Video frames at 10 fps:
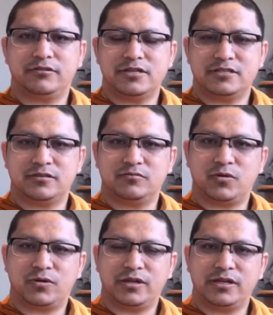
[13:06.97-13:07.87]
is
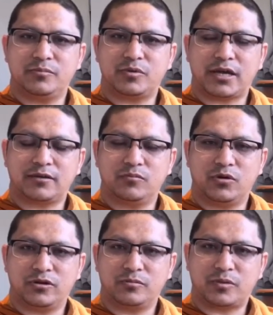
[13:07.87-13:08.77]

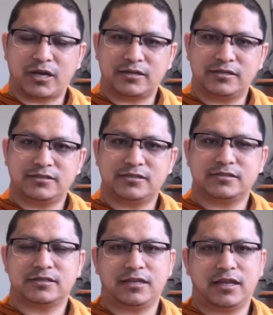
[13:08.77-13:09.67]
moral
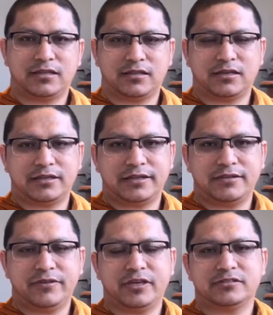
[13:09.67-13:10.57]
practices and ethical
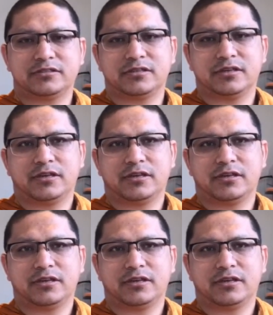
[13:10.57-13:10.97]
livings,